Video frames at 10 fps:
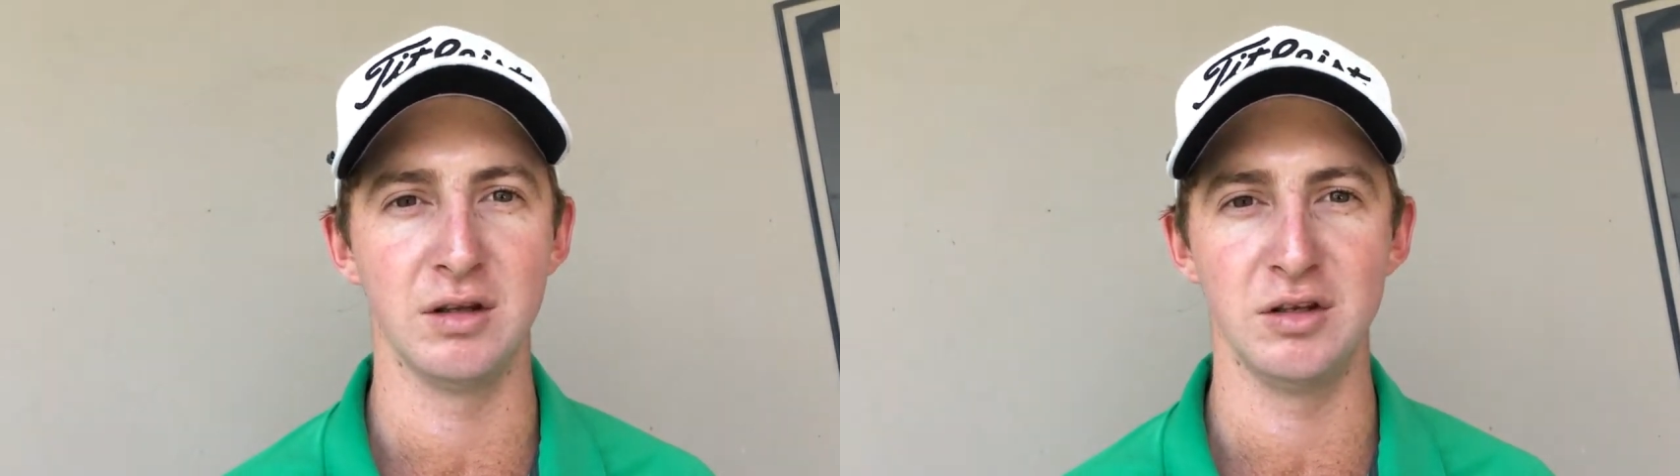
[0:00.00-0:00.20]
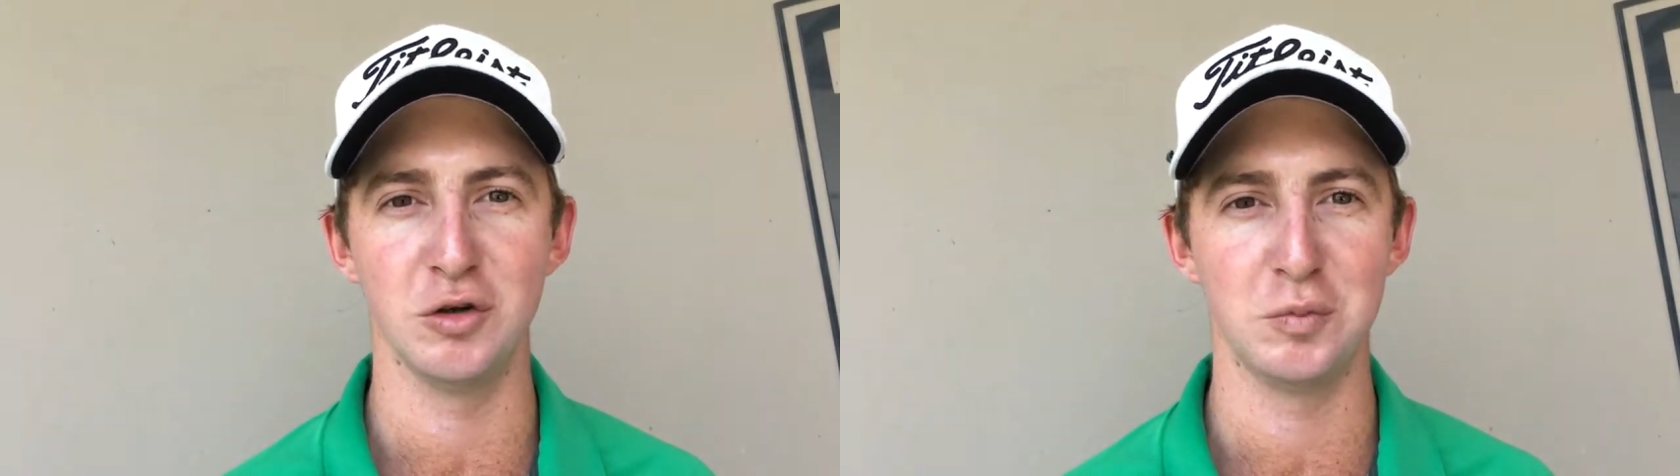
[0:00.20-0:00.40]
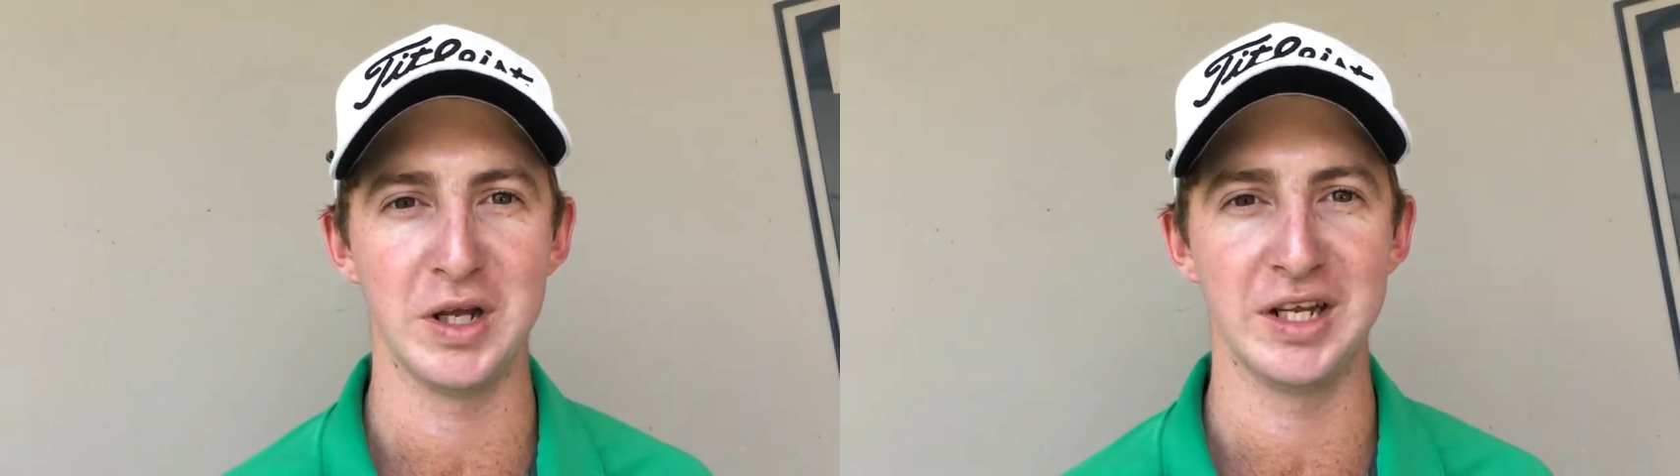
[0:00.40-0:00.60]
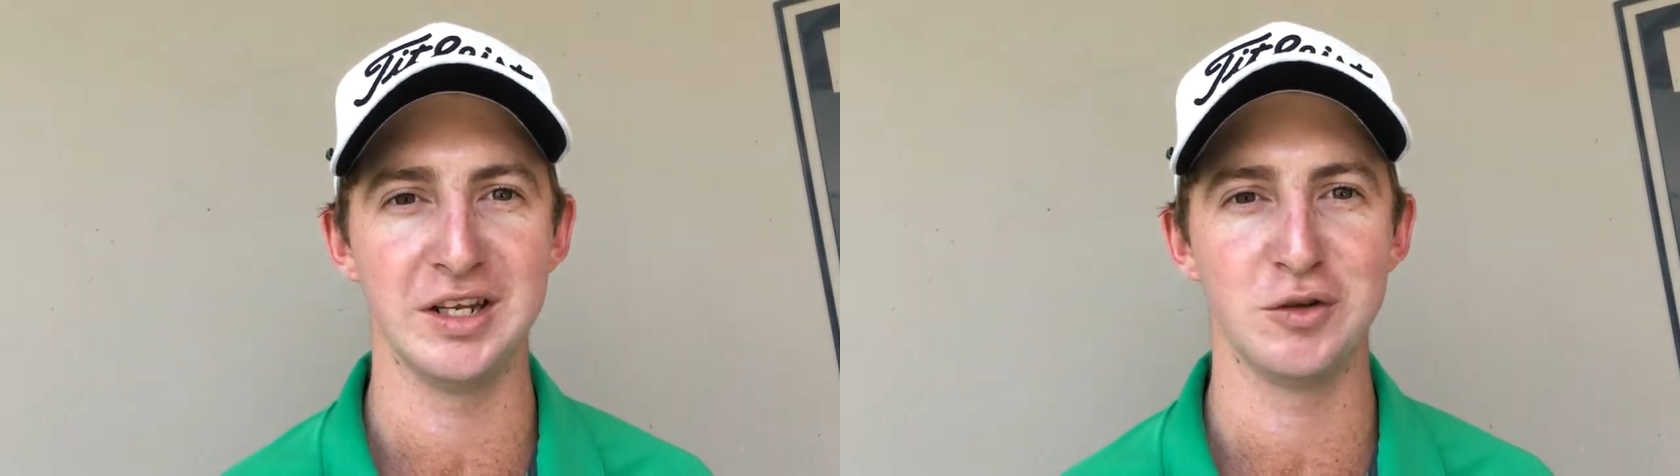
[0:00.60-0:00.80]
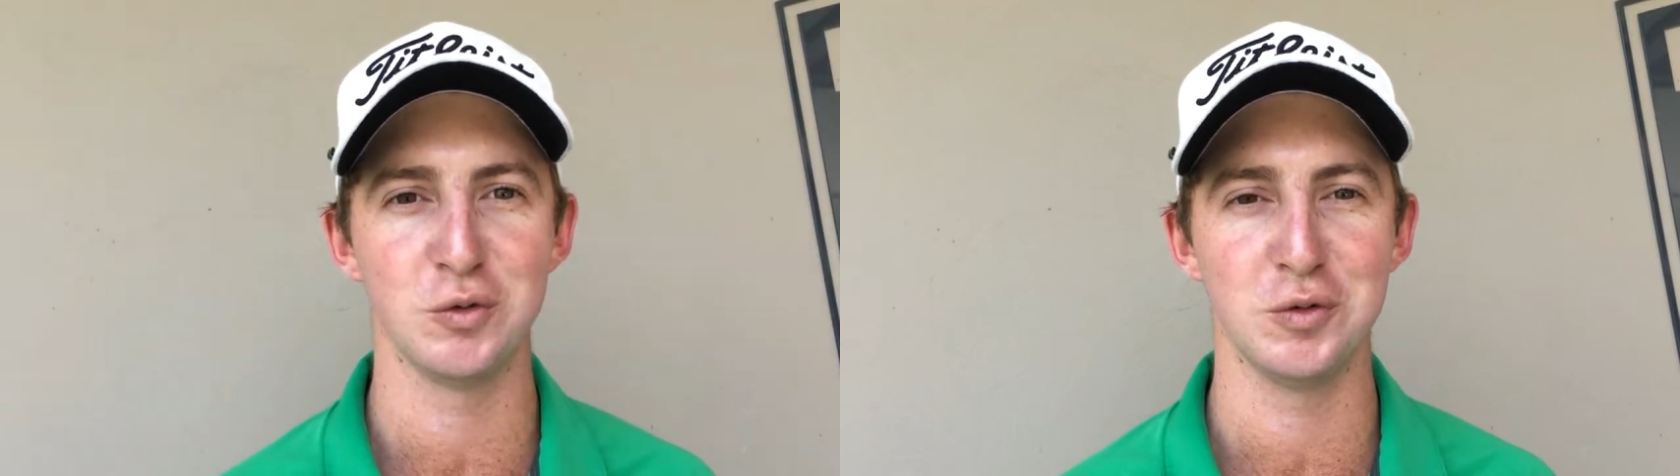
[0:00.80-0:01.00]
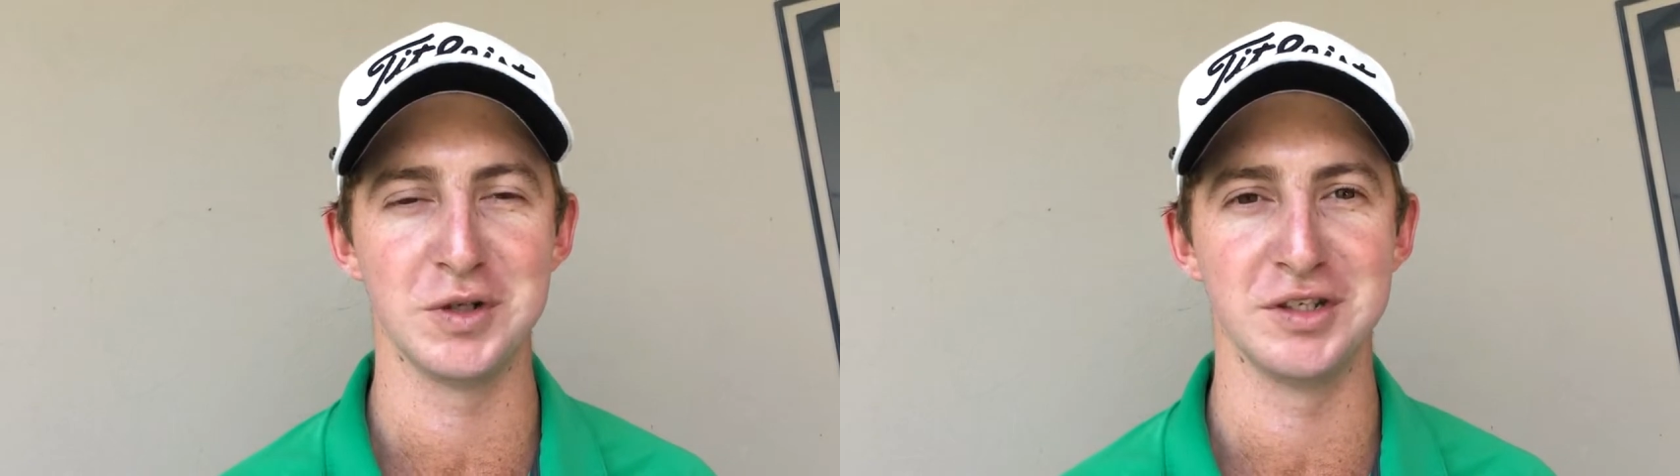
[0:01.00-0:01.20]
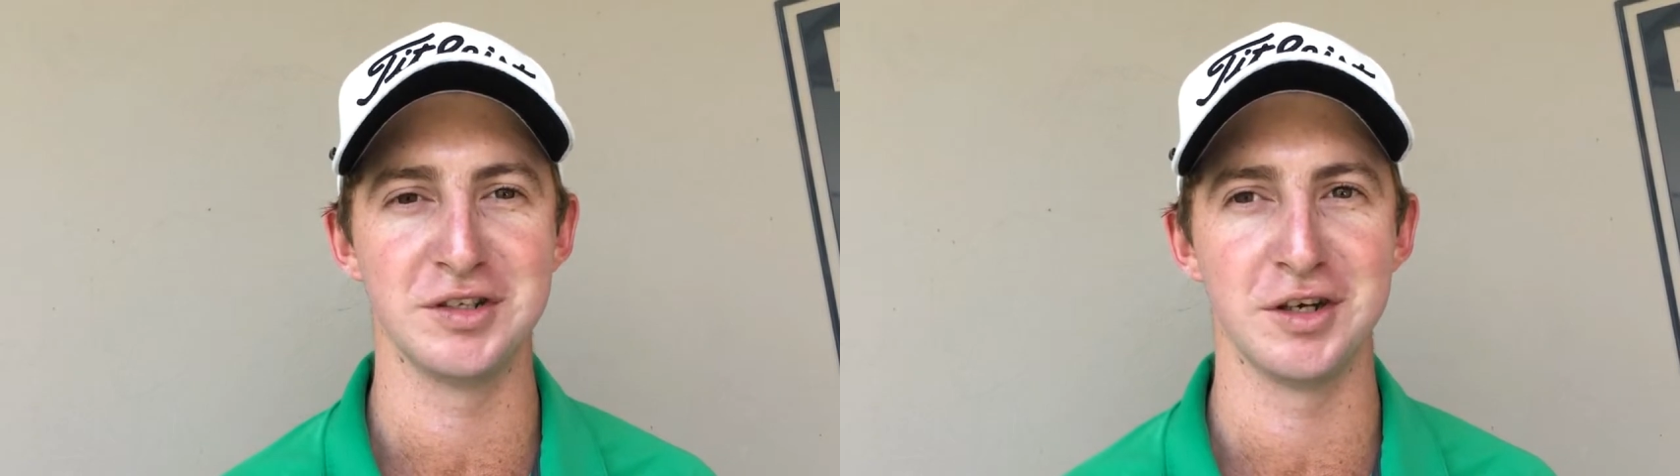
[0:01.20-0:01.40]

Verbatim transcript: and you're not playing any tournaments.